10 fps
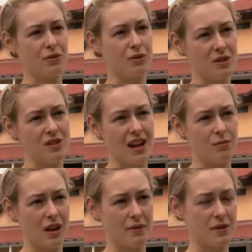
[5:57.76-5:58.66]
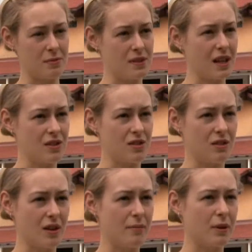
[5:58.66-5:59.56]
For the first time, we have a
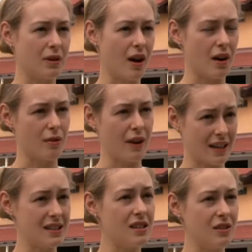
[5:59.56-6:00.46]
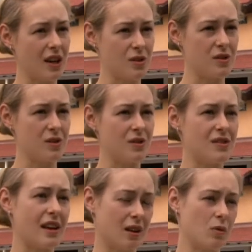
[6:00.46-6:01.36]
substantial number of I T graduate
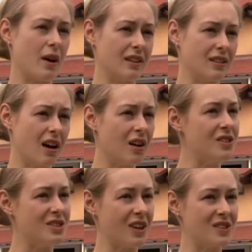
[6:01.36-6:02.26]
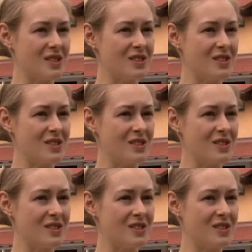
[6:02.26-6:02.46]
students and aquatic ecology graduate